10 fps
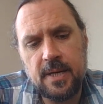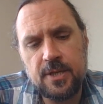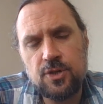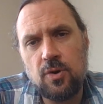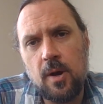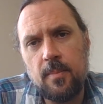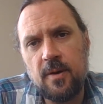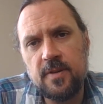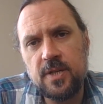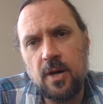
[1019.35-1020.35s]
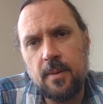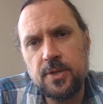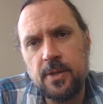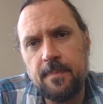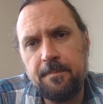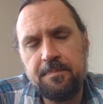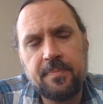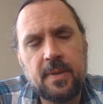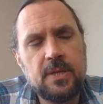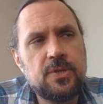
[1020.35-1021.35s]
trauma of adoption.
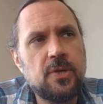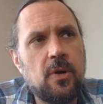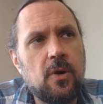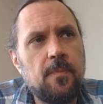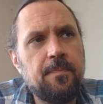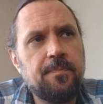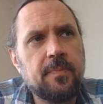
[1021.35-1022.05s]
So